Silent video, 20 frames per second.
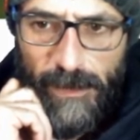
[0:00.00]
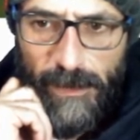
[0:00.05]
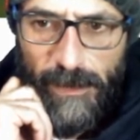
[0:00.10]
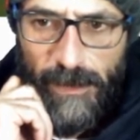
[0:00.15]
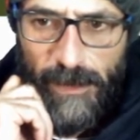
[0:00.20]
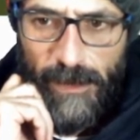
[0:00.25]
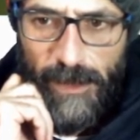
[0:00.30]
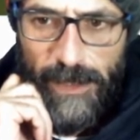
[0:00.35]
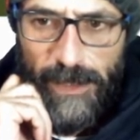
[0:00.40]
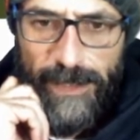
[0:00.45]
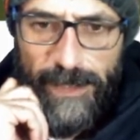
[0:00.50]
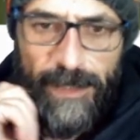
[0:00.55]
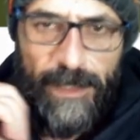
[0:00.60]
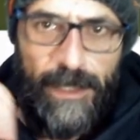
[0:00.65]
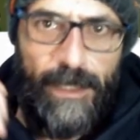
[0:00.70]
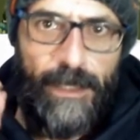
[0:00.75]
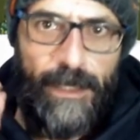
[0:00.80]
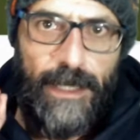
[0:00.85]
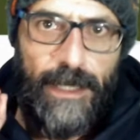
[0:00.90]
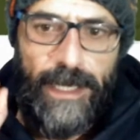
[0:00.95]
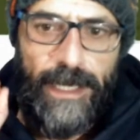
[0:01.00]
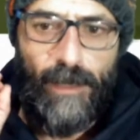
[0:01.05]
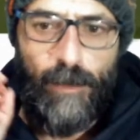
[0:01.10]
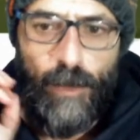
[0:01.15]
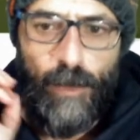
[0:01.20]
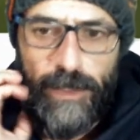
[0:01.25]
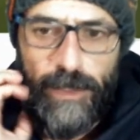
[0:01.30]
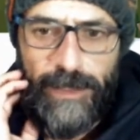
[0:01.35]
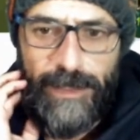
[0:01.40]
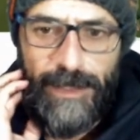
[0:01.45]
I really like
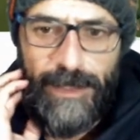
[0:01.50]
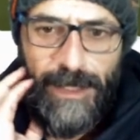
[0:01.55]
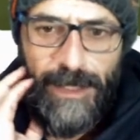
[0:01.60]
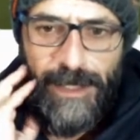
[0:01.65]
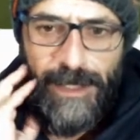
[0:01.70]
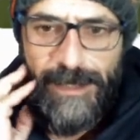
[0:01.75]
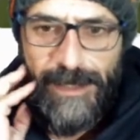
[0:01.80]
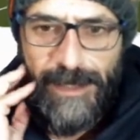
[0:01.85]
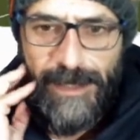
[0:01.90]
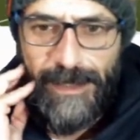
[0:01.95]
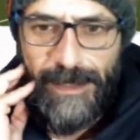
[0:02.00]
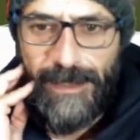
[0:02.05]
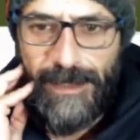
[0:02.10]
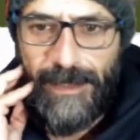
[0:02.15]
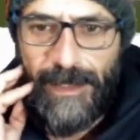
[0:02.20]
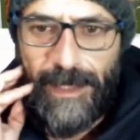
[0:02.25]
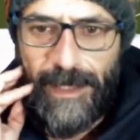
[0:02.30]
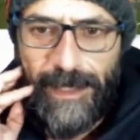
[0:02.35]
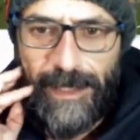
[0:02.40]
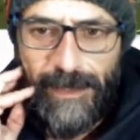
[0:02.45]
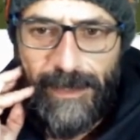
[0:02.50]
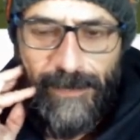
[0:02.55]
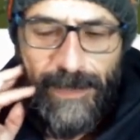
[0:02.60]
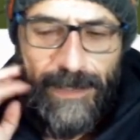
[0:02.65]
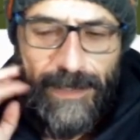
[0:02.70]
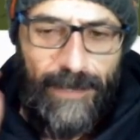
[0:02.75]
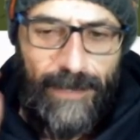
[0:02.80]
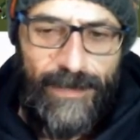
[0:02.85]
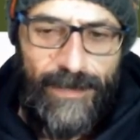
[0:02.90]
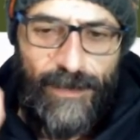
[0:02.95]
Morin, guys. I really like him. I
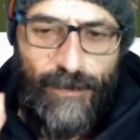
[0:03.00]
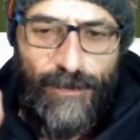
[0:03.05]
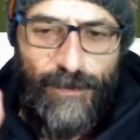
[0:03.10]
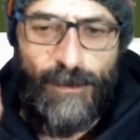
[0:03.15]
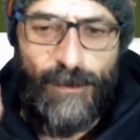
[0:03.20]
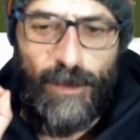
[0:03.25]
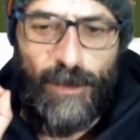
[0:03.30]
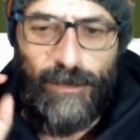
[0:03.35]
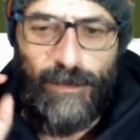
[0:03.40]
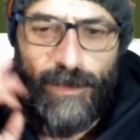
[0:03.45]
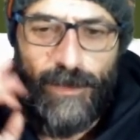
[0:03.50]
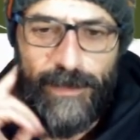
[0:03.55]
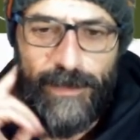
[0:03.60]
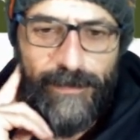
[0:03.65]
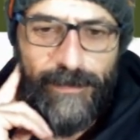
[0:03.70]
have a soft spot for him.